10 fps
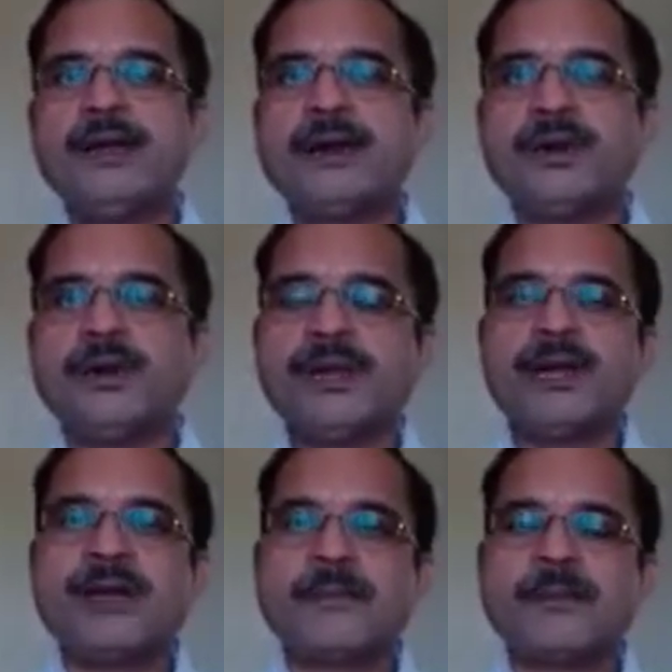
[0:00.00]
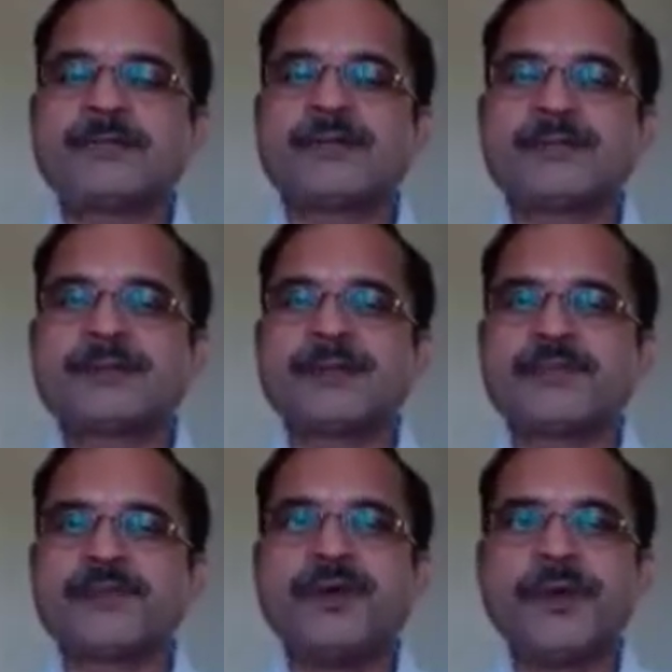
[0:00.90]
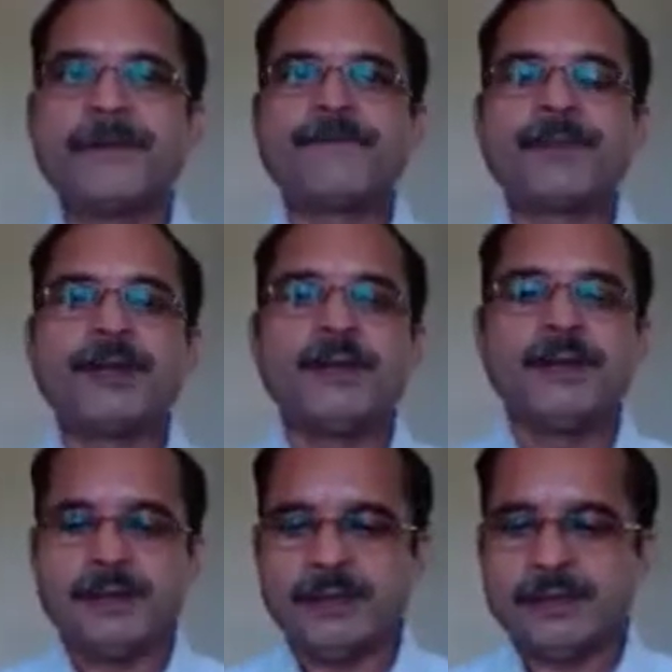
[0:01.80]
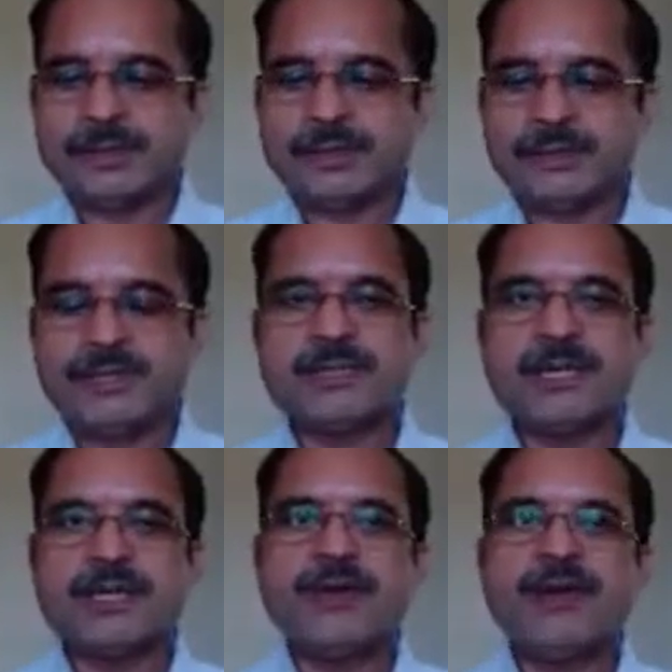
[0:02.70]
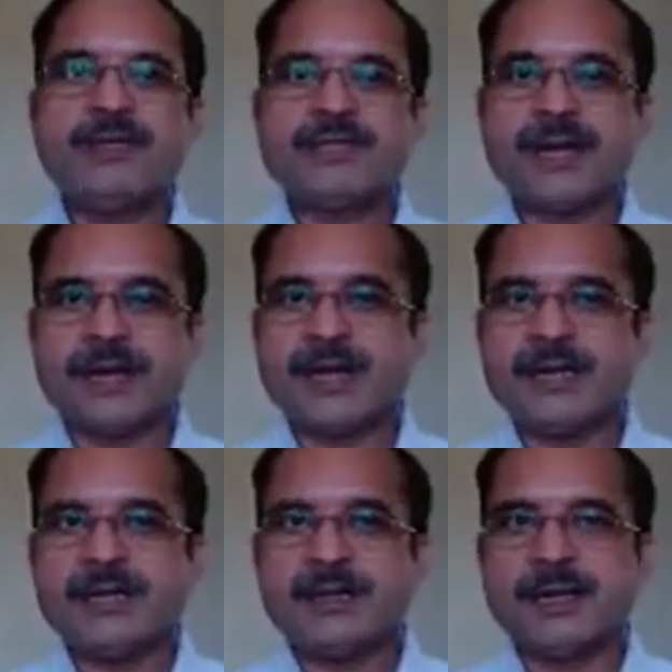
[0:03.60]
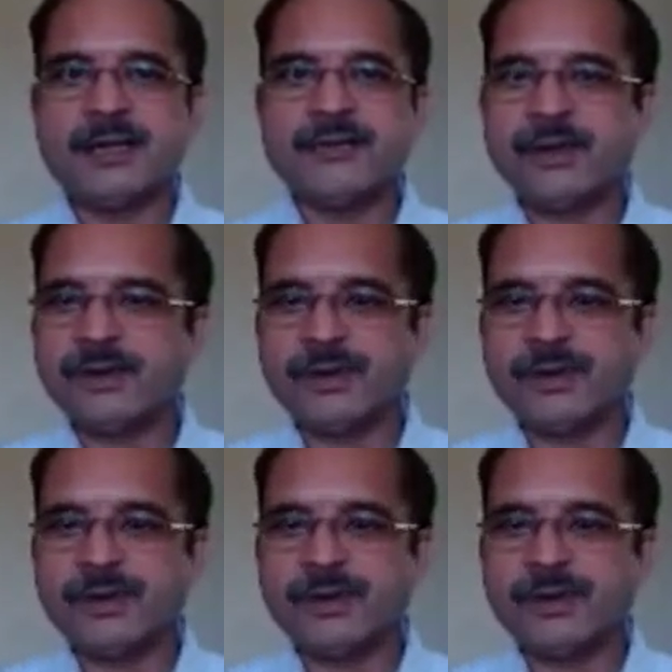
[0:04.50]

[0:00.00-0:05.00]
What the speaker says: so this equivalent circuit that we are going to discuss next time.